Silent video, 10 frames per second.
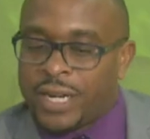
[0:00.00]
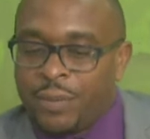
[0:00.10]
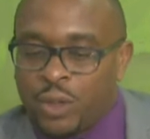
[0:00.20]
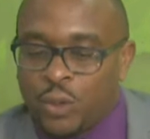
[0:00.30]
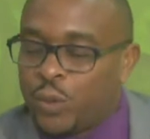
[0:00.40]
right,
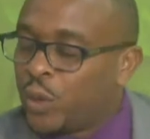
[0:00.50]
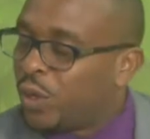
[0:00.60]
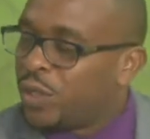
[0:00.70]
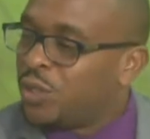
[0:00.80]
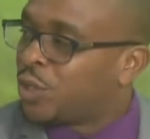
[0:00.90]
and Makŭ, with
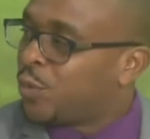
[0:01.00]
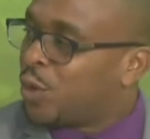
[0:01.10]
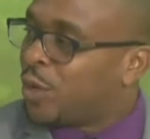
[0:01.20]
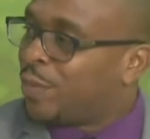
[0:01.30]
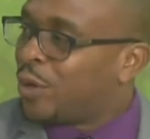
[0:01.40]
what he just
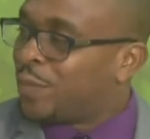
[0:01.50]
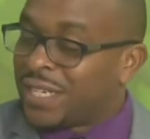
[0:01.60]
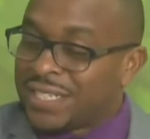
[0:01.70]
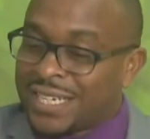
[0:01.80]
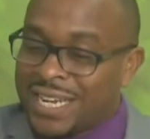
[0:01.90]
spoke about,
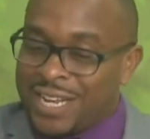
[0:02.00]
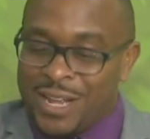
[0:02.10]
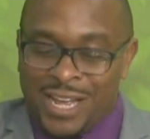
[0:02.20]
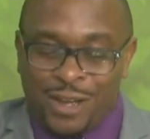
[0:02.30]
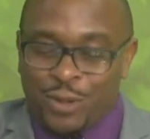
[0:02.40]
because
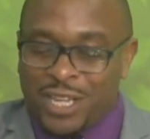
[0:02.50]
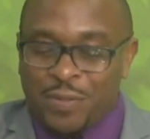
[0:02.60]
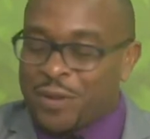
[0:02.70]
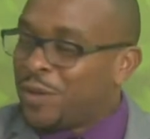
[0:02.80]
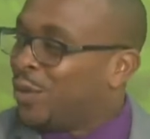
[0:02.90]
again, we
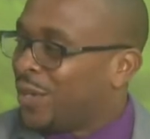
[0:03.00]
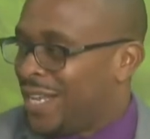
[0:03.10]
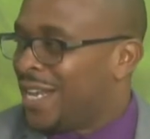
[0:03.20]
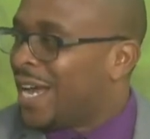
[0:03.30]
keep hearing about